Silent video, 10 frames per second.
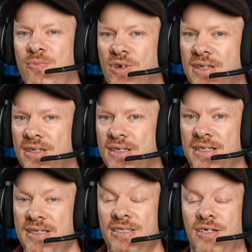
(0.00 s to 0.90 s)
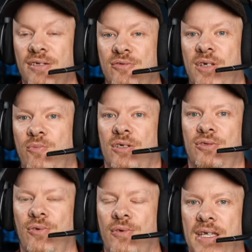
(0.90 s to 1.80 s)
We in, in this live stream, we are
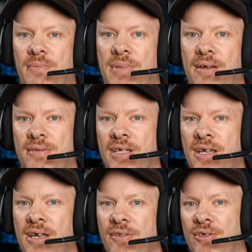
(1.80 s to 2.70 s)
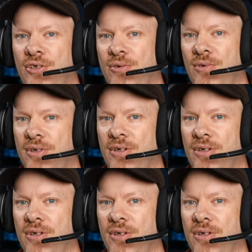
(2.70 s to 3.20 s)
talking about the new